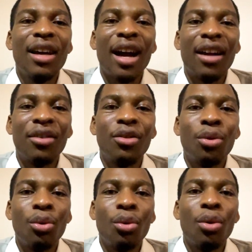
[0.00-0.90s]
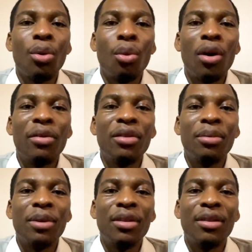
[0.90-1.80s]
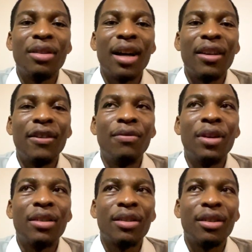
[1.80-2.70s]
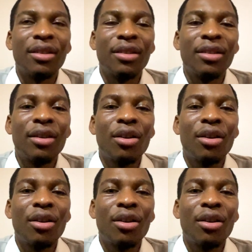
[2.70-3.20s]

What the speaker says: And so what this means is that investors